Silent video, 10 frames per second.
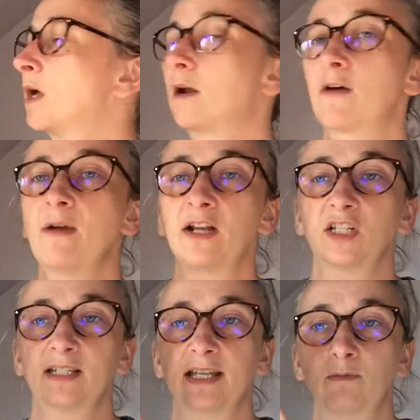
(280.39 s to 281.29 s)
I haven't
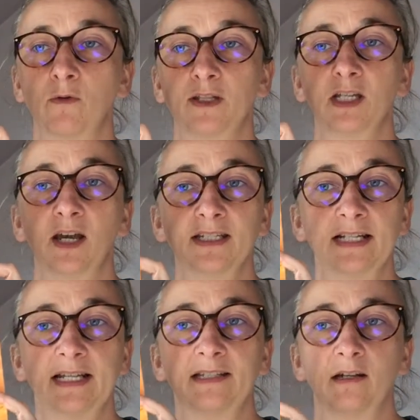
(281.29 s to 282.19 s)
actually said what the title
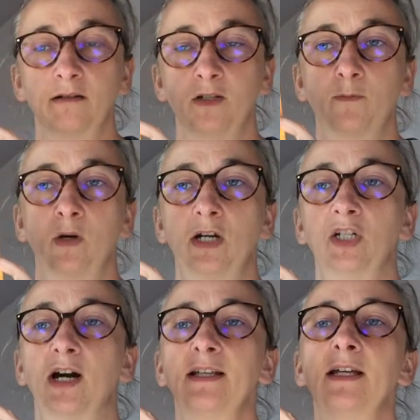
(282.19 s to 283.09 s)
is. I do
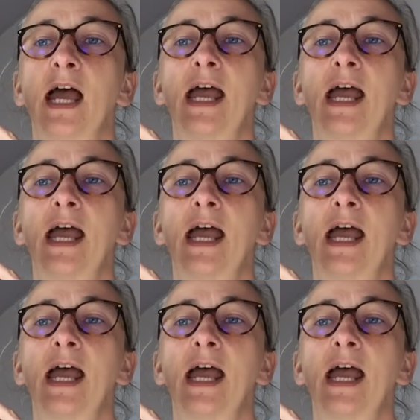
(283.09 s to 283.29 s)
apologise.